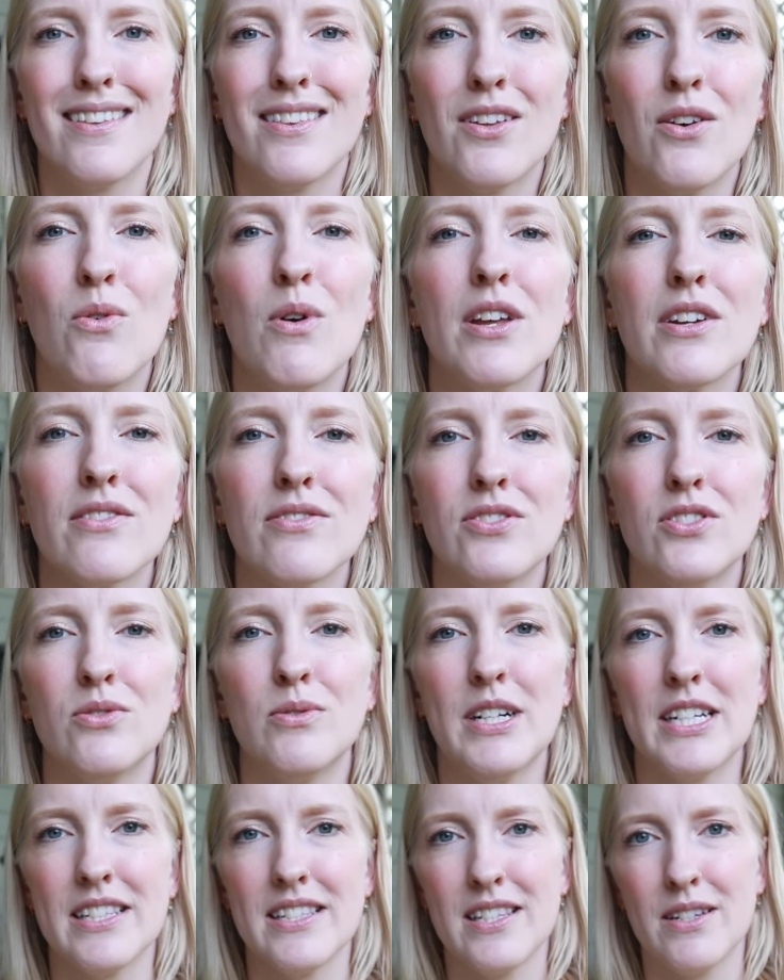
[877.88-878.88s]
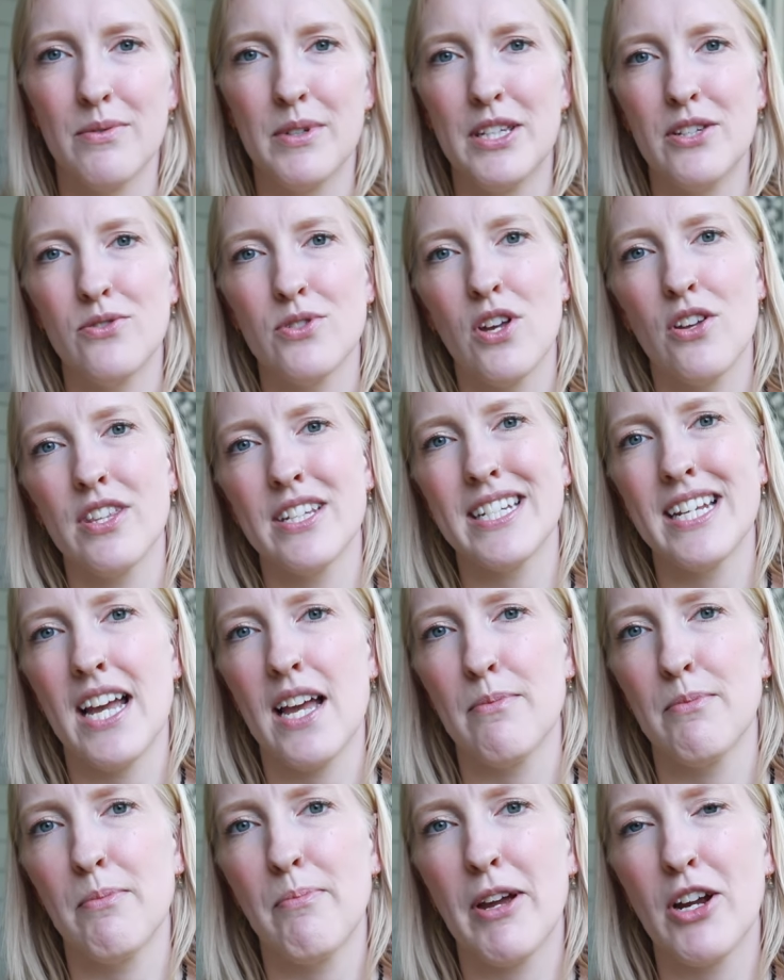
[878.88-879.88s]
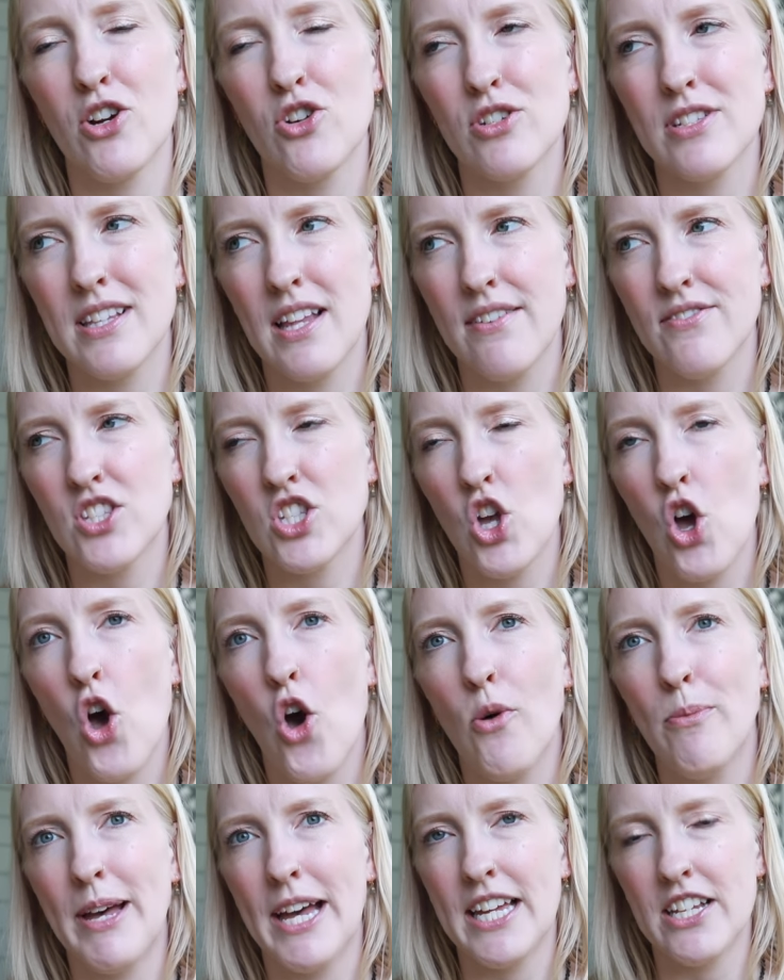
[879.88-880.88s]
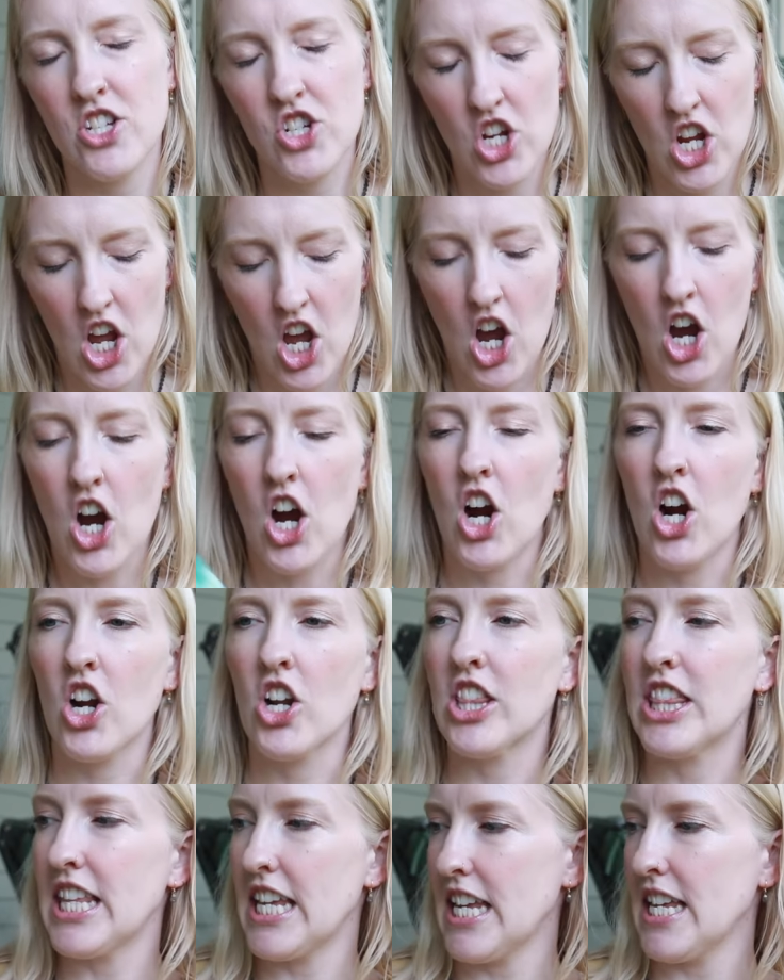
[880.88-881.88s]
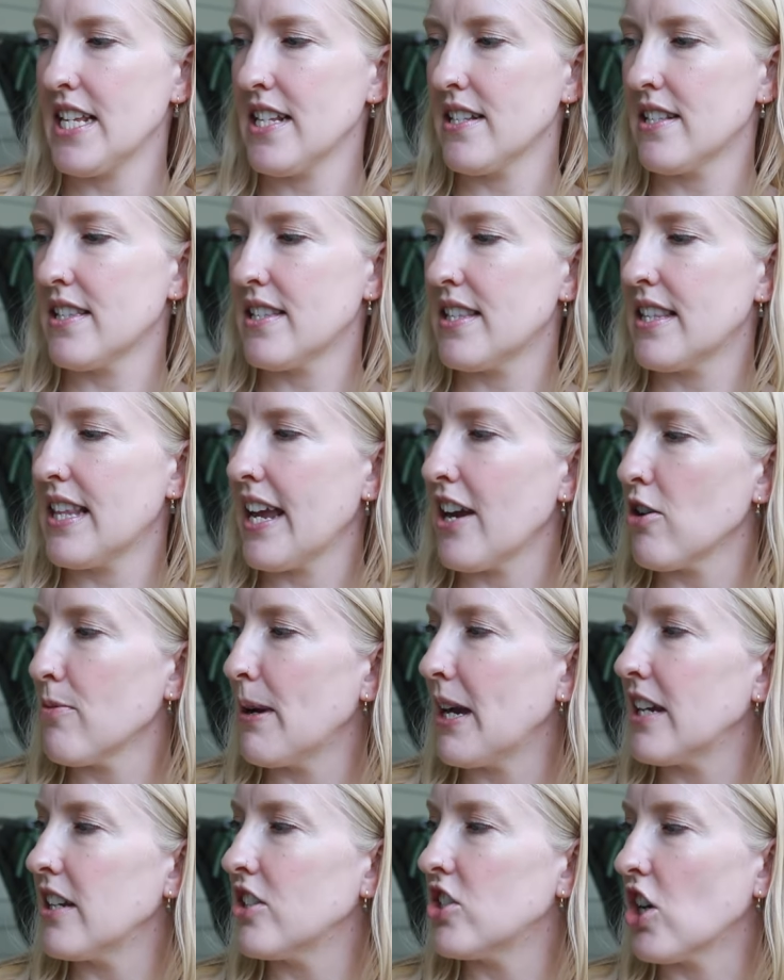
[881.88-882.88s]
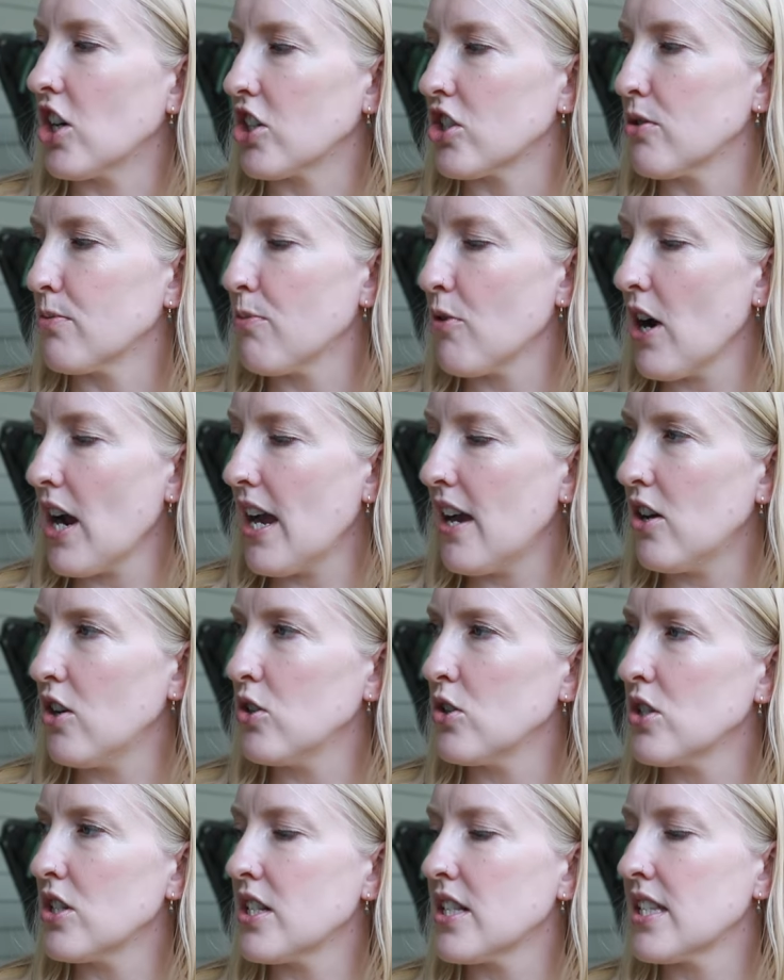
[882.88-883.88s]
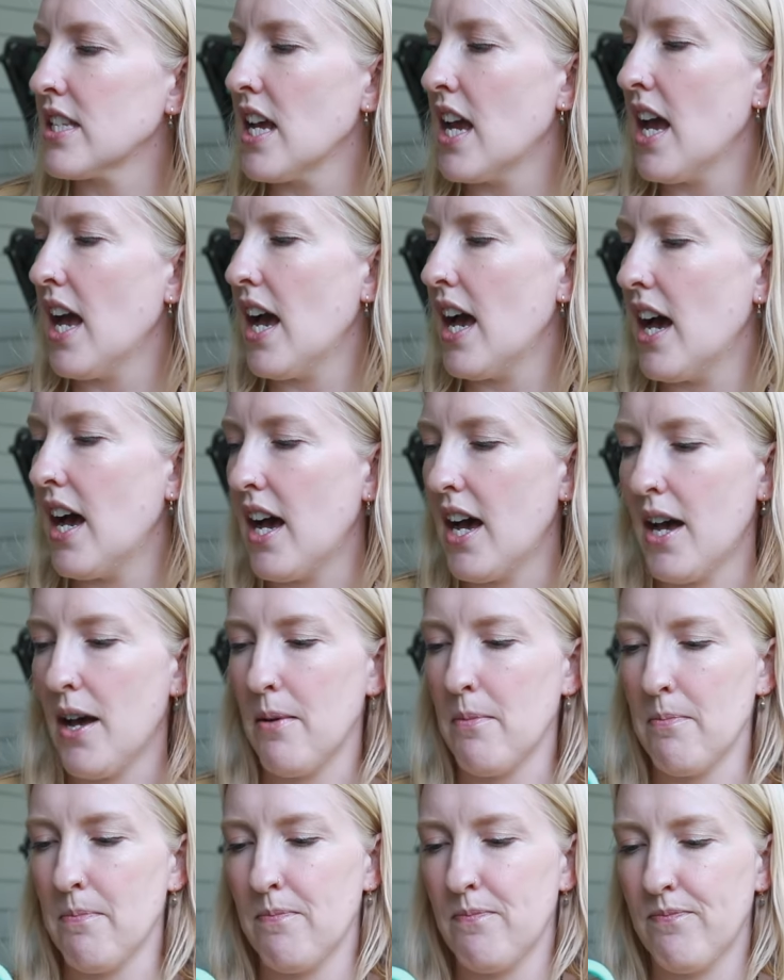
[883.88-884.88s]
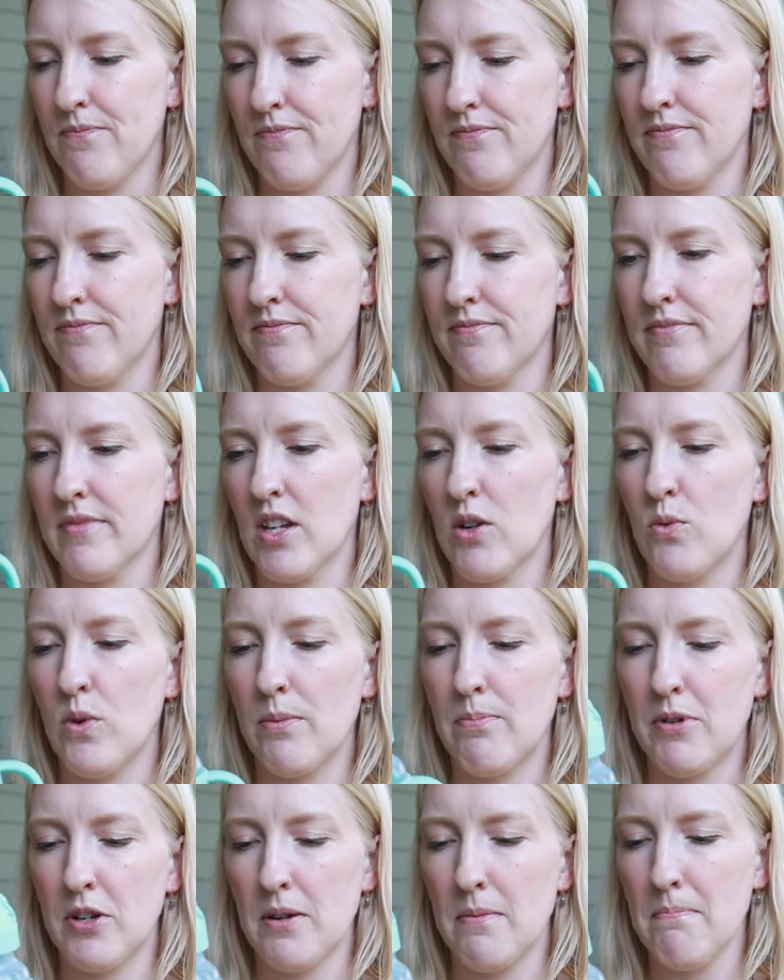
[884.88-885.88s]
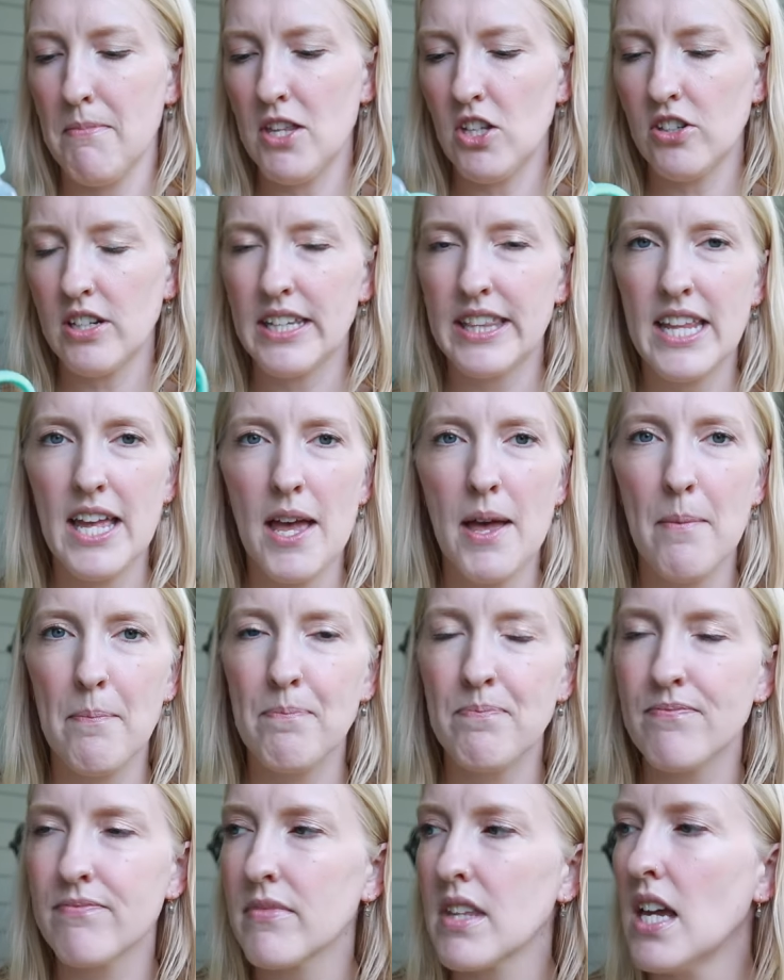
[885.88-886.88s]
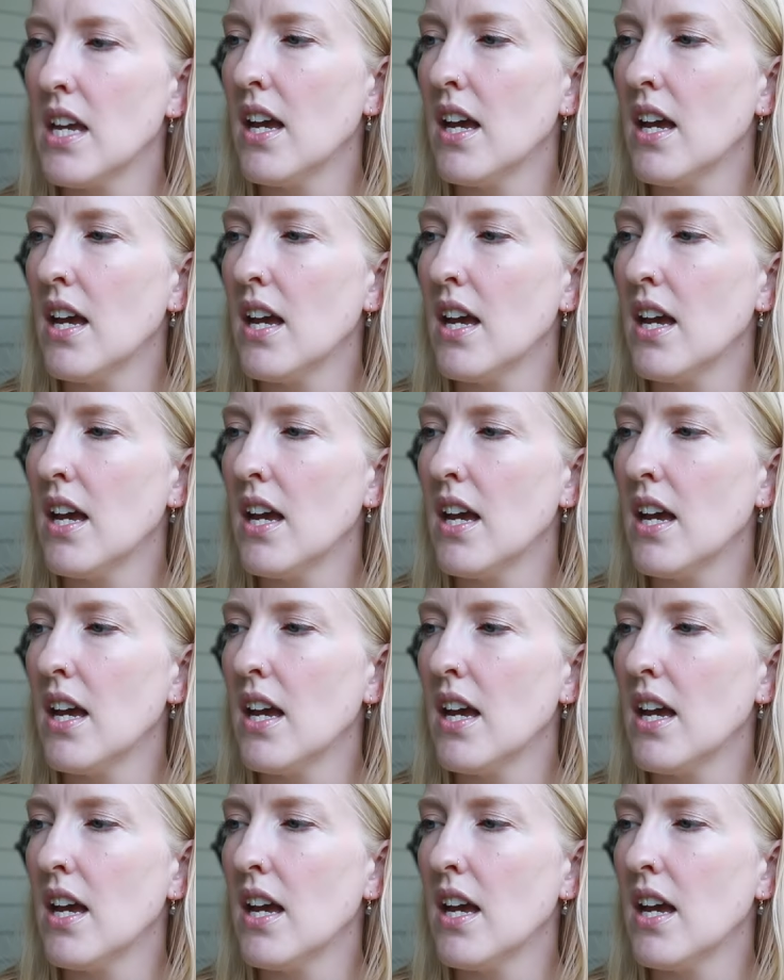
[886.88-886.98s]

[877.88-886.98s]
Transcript: the wonderful ones that we use all the time and my girls love so much are these. They are by Dr. Brown's. Um, we put milk in them.